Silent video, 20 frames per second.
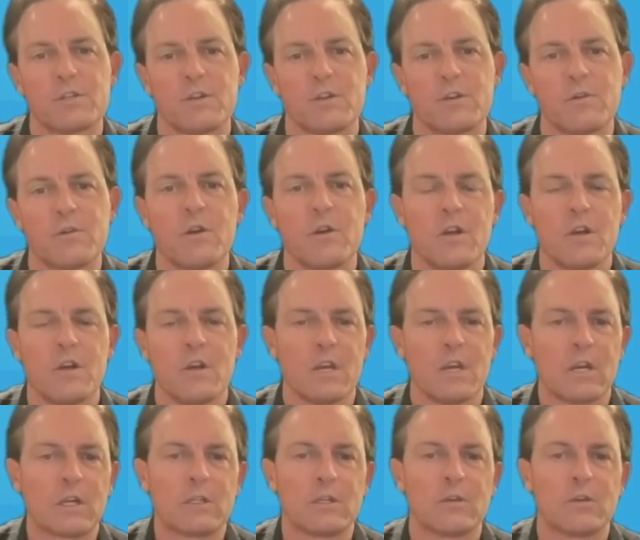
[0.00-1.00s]
So
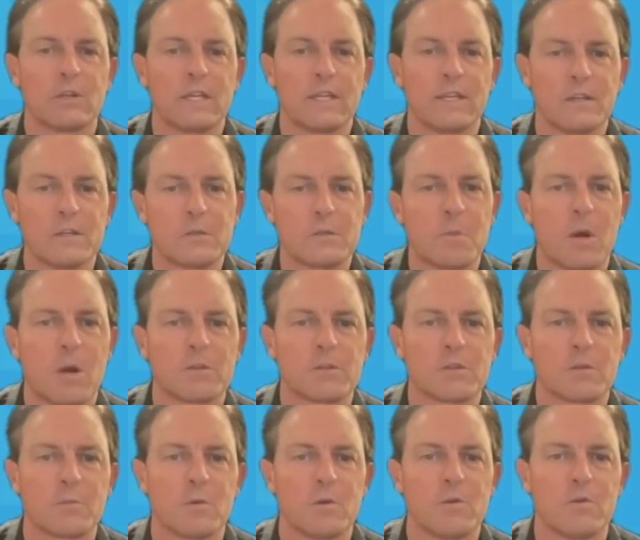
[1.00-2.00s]
clearly it is
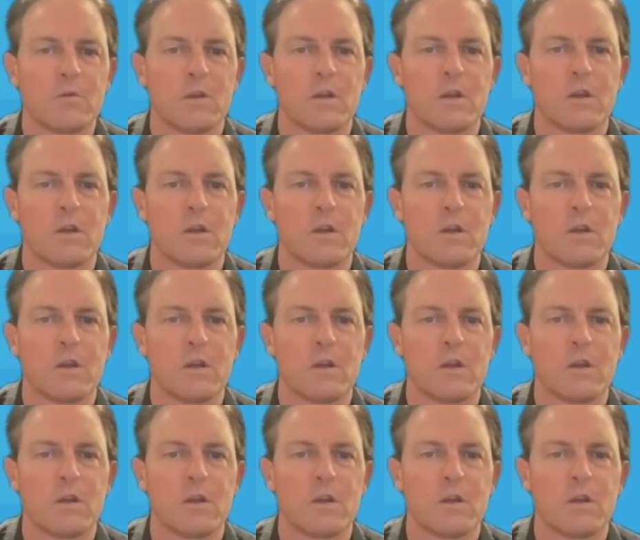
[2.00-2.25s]
possible.